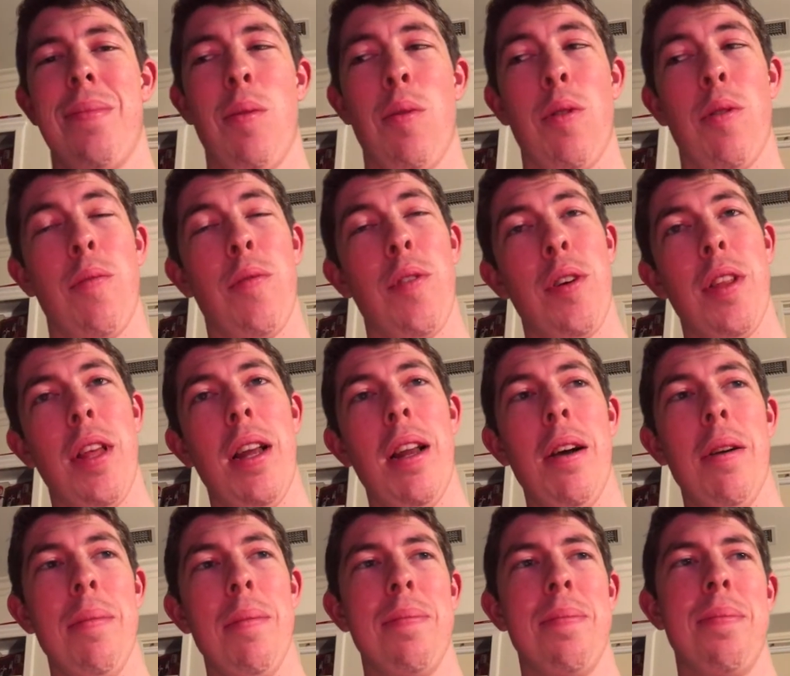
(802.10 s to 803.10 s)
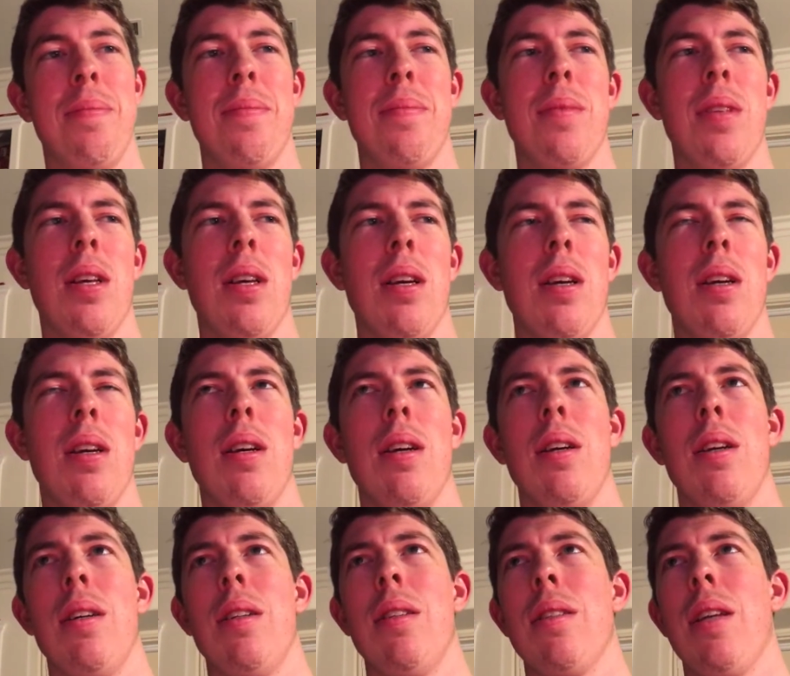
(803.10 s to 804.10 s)
We're gonna figure that out.
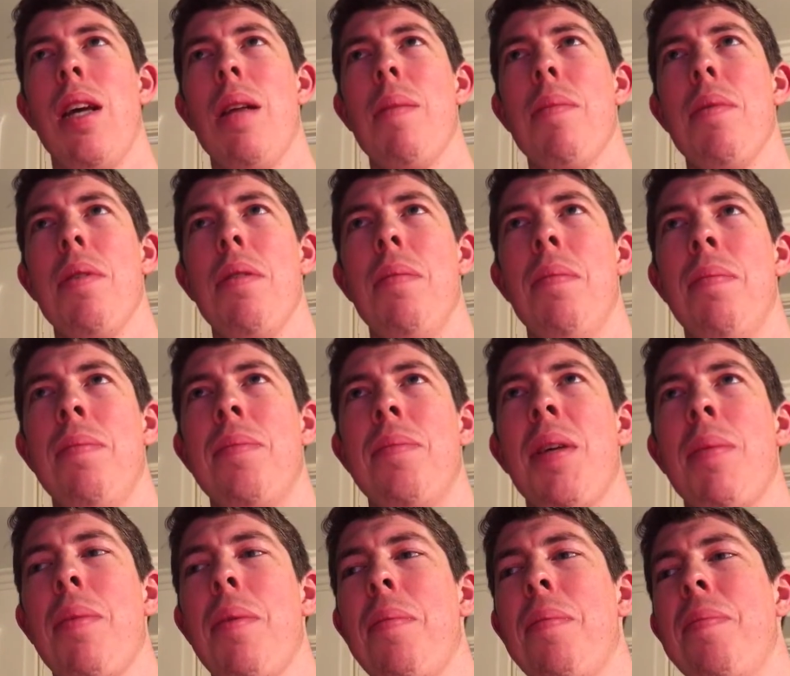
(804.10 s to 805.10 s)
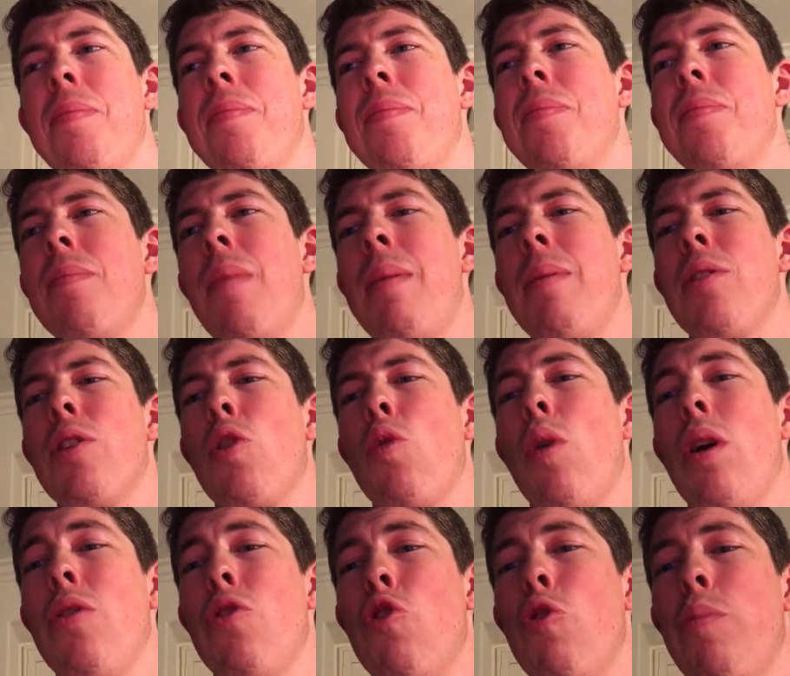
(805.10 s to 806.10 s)
It's gotta be something. Maybe it's a
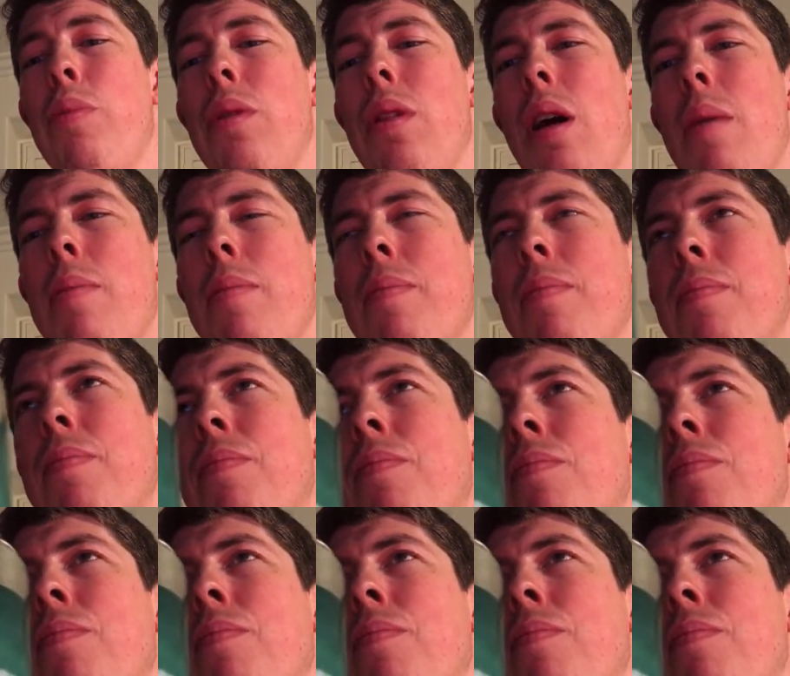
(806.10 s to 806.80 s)
quadruple album.